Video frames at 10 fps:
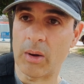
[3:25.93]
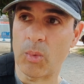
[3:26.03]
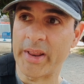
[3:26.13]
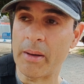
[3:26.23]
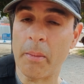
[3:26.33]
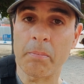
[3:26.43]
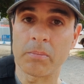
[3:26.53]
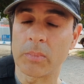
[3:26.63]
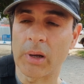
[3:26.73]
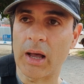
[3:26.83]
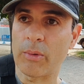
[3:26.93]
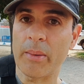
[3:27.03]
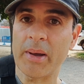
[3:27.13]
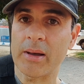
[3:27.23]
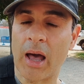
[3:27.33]
whatever,
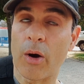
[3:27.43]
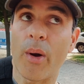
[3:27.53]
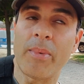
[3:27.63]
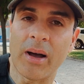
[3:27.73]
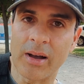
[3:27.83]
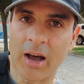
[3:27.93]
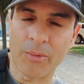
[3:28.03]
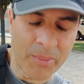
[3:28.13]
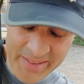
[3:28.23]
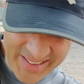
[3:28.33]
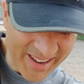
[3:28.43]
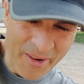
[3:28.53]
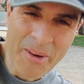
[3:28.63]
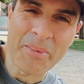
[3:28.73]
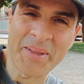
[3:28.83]
however, however, how many,
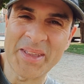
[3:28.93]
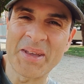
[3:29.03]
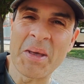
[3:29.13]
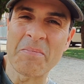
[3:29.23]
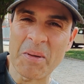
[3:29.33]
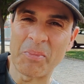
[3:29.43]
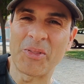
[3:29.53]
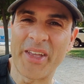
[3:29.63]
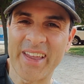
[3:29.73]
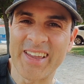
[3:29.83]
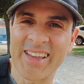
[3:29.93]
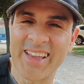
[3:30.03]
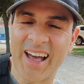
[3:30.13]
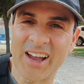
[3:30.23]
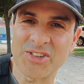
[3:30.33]
however many people they
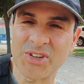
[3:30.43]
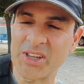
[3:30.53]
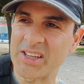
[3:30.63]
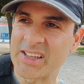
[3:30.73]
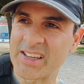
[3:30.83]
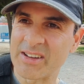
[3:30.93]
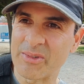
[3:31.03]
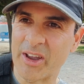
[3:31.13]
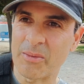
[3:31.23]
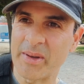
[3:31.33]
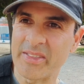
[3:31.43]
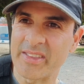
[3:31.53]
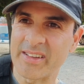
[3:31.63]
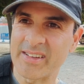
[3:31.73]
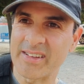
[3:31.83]
actually recommend
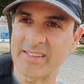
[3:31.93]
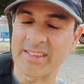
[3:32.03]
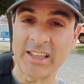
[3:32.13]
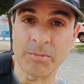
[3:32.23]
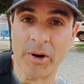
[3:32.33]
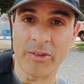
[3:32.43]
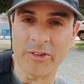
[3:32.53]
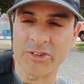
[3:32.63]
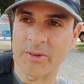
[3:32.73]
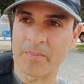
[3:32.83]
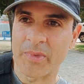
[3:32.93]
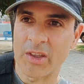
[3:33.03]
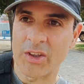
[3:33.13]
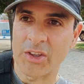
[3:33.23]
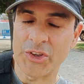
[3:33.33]
these products,
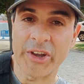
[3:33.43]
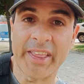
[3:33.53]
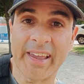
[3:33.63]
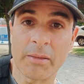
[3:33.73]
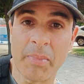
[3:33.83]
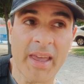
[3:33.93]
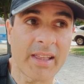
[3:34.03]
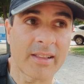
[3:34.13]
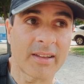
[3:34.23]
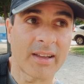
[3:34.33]
you're going to get paid